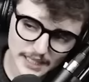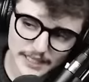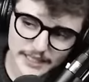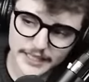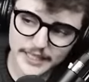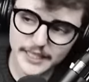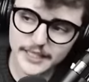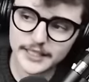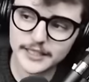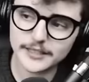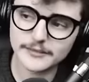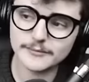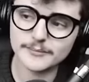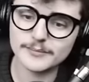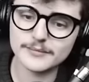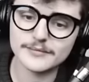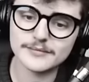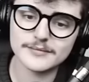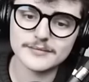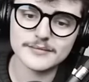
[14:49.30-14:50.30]
I get it.
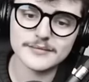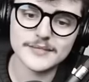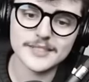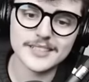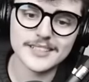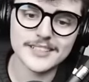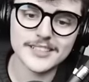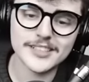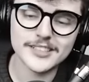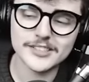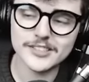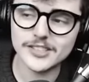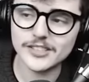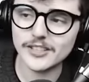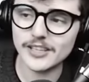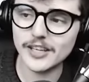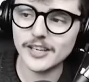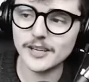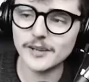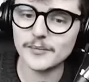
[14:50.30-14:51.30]
It's because
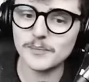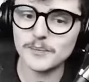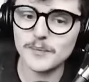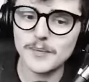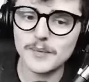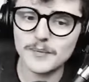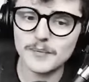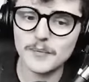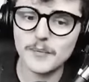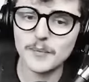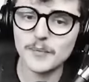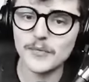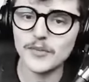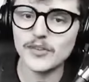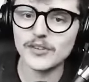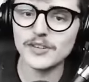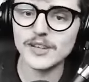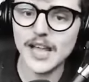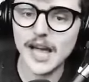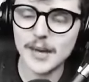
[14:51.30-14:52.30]
I didn't
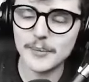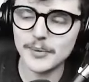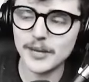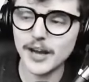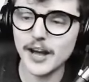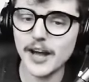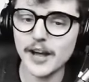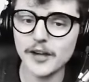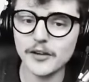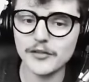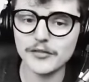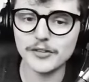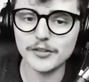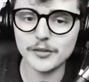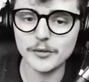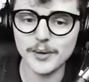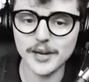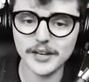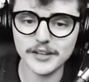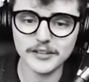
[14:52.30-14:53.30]
slap Kyle for you
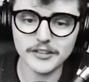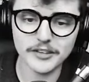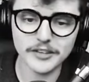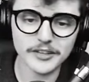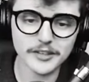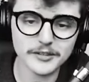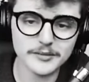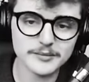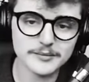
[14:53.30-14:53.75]
back there.